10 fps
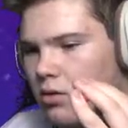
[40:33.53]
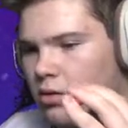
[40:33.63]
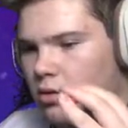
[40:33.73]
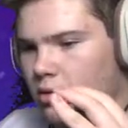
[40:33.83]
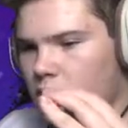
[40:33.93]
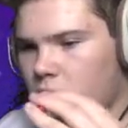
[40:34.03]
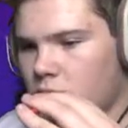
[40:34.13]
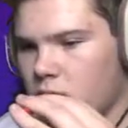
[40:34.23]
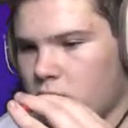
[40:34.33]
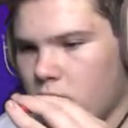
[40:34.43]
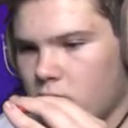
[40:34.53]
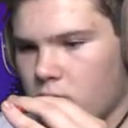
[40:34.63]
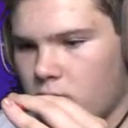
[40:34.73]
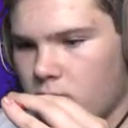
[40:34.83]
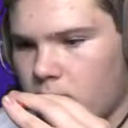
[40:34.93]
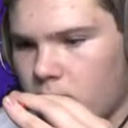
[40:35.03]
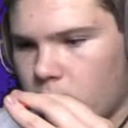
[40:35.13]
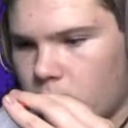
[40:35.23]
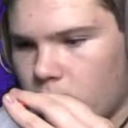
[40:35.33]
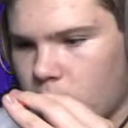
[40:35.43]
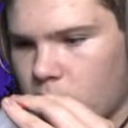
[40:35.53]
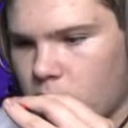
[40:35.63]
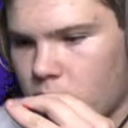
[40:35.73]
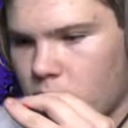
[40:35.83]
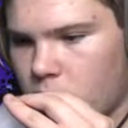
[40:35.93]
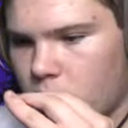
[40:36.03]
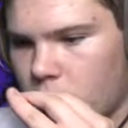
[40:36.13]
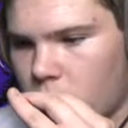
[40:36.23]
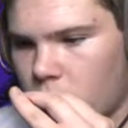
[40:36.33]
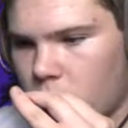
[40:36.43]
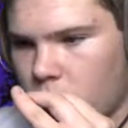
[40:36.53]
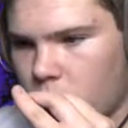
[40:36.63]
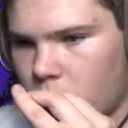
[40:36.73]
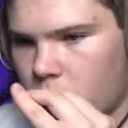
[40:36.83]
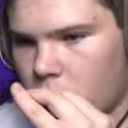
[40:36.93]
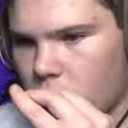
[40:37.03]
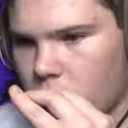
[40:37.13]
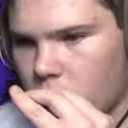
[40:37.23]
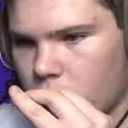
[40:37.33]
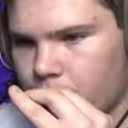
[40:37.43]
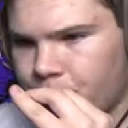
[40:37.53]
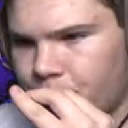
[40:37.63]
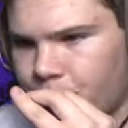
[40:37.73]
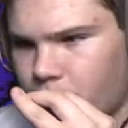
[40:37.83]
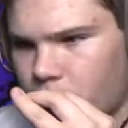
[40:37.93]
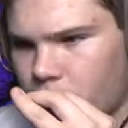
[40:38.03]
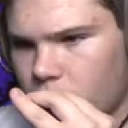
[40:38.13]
Nobody speaks.